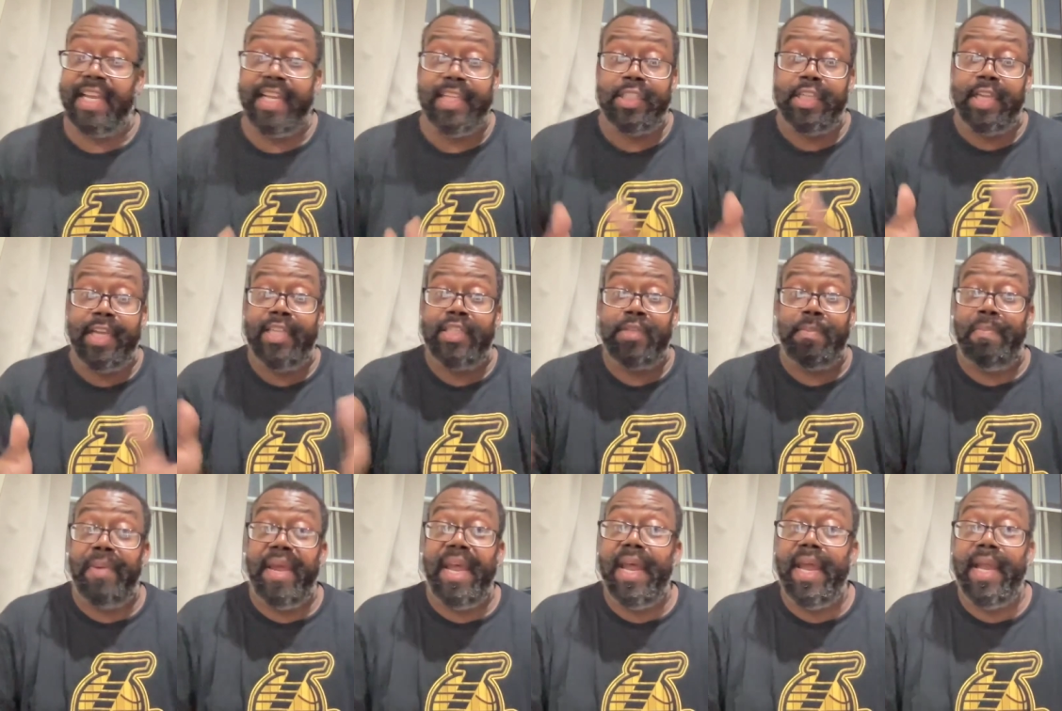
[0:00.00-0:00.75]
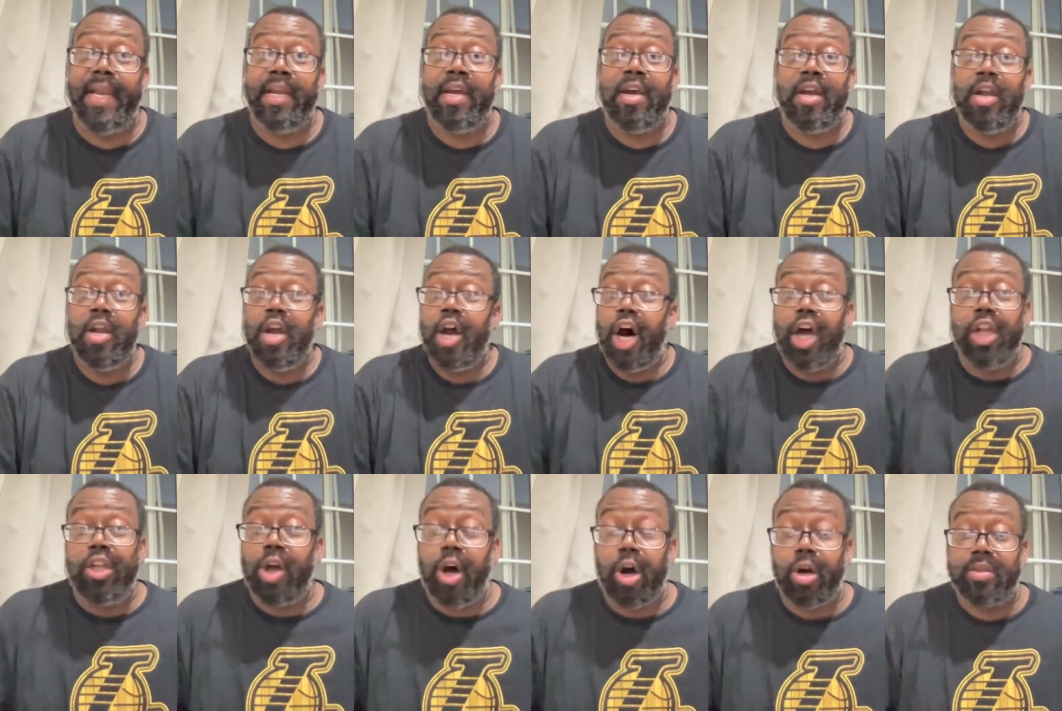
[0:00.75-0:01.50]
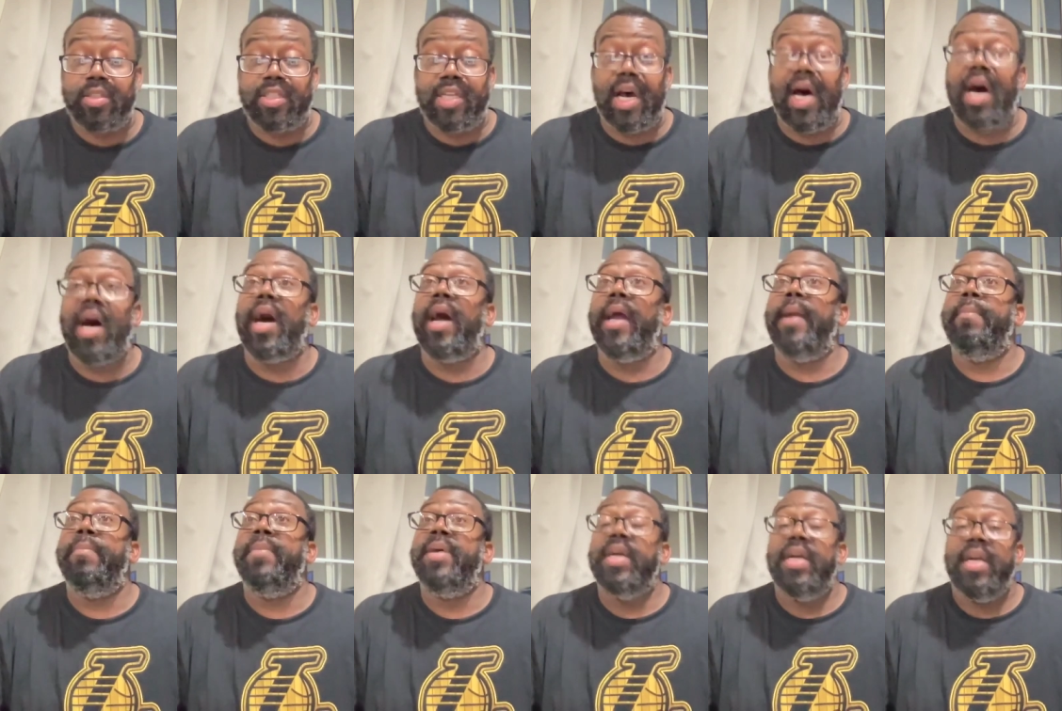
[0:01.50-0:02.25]
It's been a long
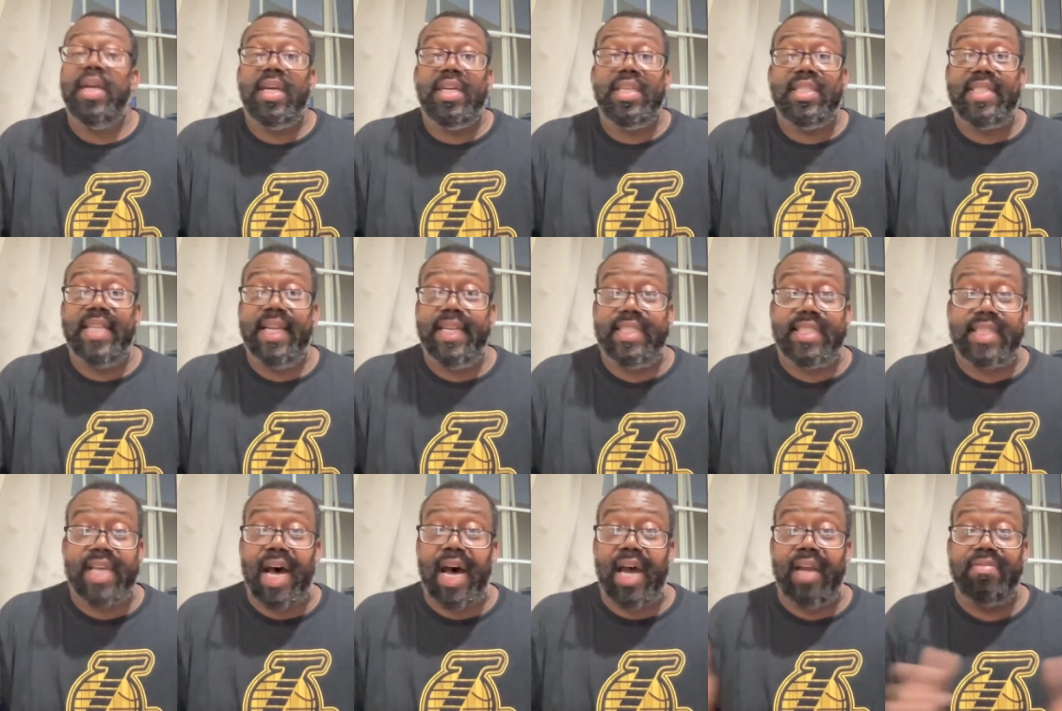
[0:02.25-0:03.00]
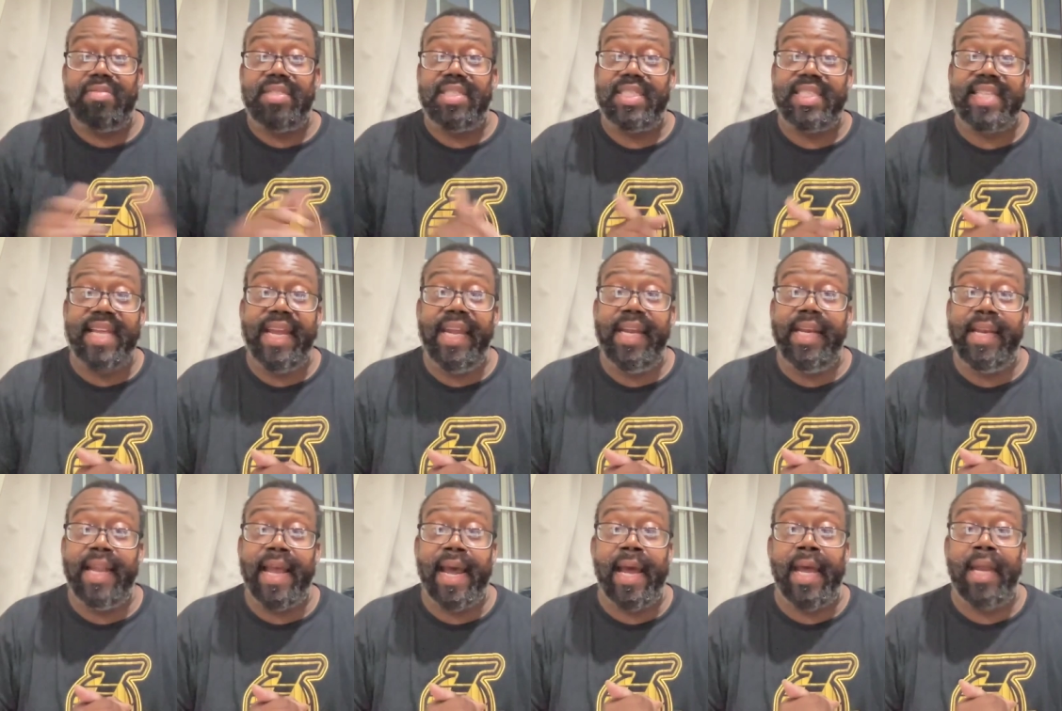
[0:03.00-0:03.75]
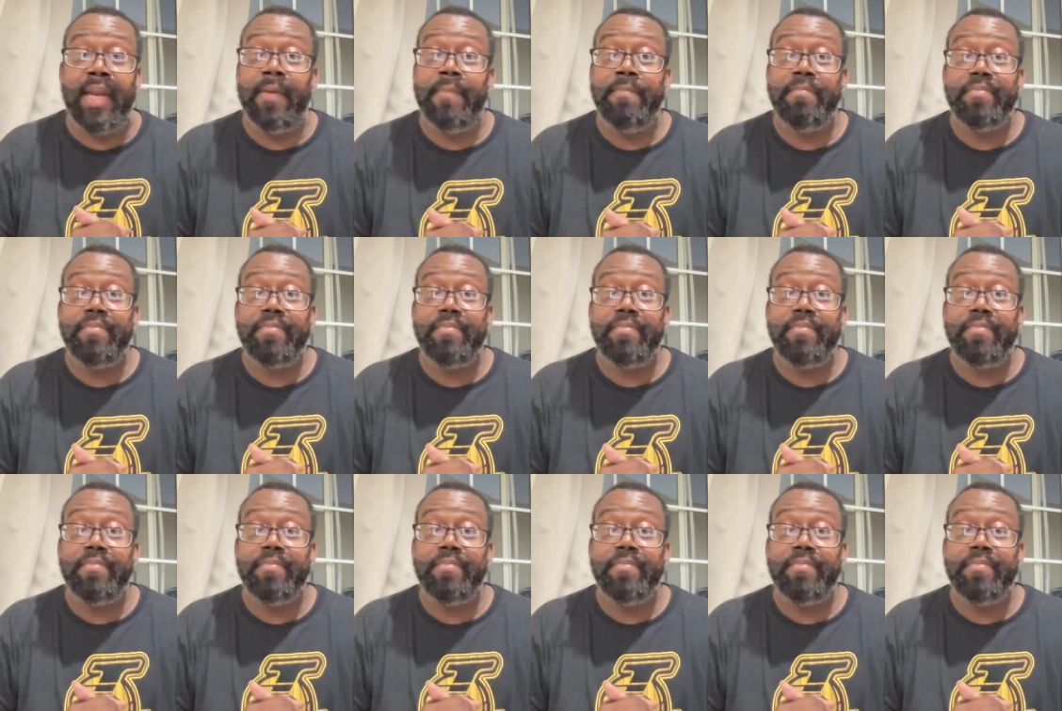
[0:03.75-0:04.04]
time since I've seen that.